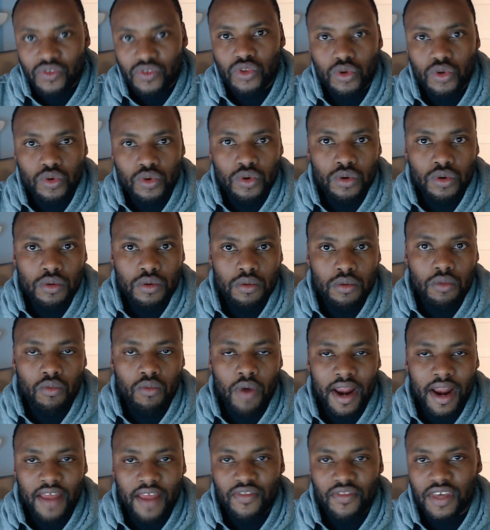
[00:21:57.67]
thinking
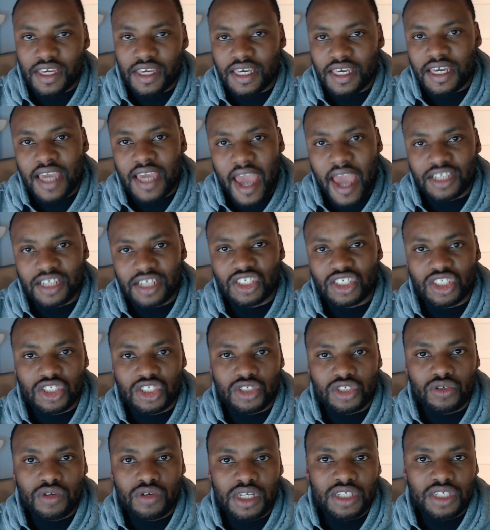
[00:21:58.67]
through what are the key
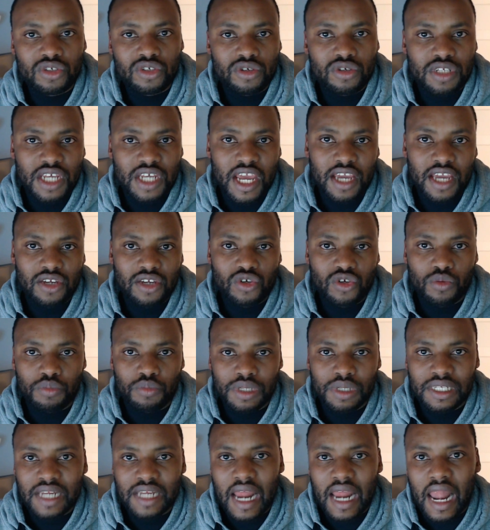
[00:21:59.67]
actions you need to
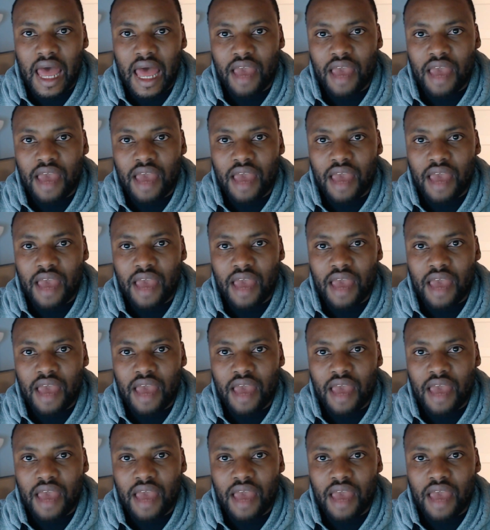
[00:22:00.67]
take to